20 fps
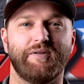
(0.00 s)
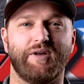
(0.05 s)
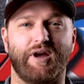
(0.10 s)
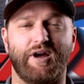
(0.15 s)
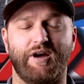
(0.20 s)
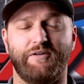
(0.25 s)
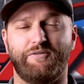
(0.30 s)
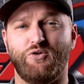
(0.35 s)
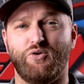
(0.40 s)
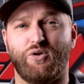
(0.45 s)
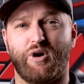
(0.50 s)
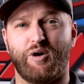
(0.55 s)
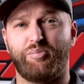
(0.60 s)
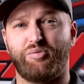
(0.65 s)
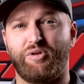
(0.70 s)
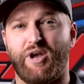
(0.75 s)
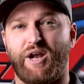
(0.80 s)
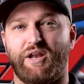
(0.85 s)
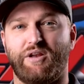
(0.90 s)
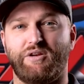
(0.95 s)
If you are
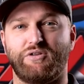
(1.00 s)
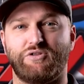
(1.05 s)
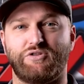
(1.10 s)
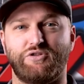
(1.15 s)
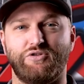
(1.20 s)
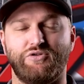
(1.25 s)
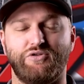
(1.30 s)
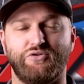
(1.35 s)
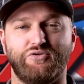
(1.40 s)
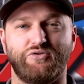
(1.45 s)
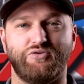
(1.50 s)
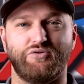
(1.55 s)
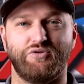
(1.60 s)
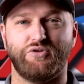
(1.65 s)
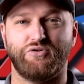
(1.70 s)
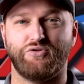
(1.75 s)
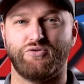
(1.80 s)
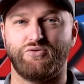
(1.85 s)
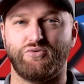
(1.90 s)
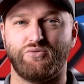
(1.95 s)
planning to
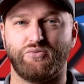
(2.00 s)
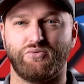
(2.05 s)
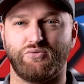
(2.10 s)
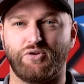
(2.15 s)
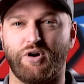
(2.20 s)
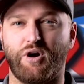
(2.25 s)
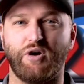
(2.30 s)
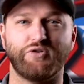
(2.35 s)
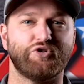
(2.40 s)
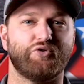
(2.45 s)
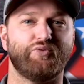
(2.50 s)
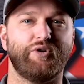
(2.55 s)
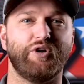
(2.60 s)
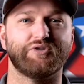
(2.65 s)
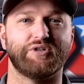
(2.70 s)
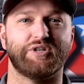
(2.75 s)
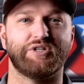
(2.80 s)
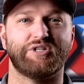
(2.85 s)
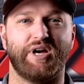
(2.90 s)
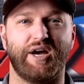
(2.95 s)
do larger
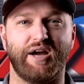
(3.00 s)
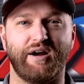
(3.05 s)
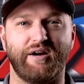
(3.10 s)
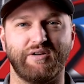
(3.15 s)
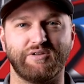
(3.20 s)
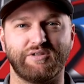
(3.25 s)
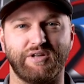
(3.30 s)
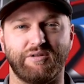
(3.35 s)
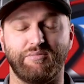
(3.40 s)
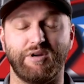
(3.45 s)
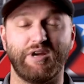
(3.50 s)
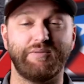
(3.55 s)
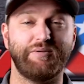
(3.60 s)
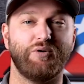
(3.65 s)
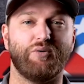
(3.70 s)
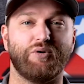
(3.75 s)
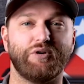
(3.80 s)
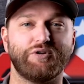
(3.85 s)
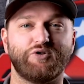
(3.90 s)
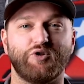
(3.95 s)
wheels and tires, and
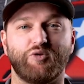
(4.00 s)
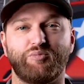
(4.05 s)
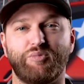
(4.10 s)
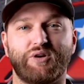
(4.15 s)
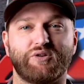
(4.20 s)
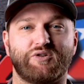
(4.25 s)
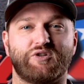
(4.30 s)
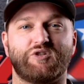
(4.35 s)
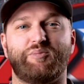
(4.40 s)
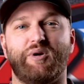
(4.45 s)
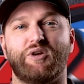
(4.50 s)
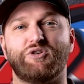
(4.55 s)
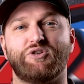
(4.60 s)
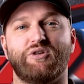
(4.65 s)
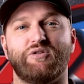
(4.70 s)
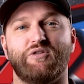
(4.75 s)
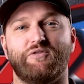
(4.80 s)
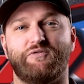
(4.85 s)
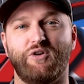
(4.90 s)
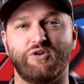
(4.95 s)
maybe you want to do a bigger
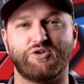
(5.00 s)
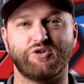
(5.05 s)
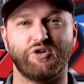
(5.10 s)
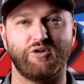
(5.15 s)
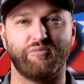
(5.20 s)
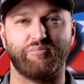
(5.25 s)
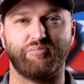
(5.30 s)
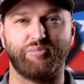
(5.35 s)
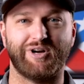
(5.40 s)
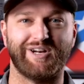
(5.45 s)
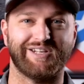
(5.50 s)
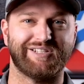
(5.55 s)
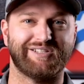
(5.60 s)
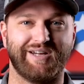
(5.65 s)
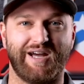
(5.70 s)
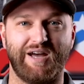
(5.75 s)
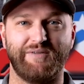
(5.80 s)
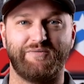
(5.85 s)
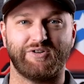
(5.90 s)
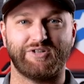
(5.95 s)
suspension in the future, but it's
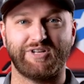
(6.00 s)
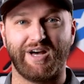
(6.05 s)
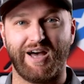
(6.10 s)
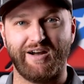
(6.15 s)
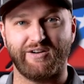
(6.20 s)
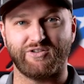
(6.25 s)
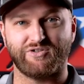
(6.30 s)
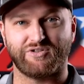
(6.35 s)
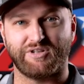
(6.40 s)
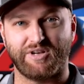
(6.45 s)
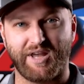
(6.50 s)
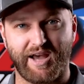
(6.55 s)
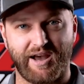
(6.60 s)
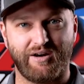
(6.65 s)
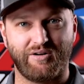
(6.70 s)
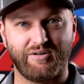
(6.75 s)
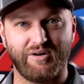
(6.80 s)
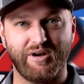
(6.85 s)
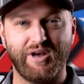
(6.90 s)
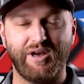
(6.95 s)
time for tires
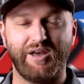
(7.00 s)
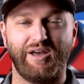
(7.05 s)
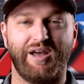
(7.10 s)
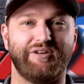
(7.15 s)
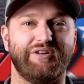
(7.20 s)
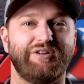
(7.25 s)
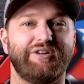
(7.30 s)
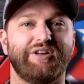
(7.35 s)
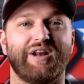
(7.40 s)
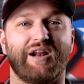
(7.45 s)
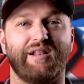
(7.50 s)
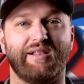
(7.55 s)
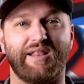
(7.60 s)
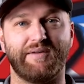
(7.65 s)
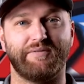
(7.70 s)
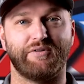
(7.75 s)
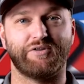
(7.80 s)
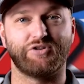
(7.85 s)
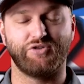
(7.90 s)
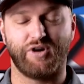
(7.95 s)
now and need to get a
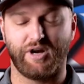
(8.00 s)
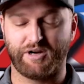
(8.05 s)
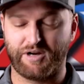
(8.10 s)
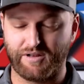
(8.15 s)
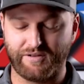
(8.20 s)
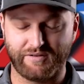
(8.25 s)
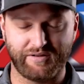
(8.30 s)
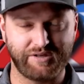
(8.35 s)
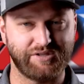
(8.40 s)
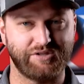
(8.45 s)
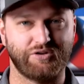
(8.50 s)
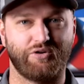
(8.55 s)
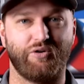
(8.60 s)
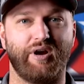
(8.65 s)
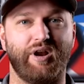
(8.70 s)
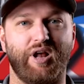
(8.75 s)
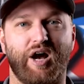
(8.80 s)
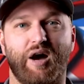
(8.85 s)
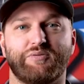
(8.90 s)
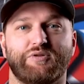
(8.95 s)
leveled truck, this is a
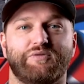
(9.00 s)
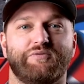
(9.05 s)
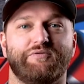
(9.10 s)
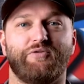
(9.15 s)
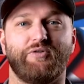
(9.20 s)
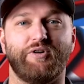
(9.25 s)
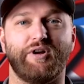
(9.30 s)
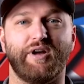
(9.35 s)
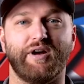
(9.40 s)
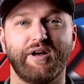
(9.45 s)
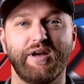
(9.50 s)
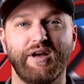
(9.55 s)
great option for you.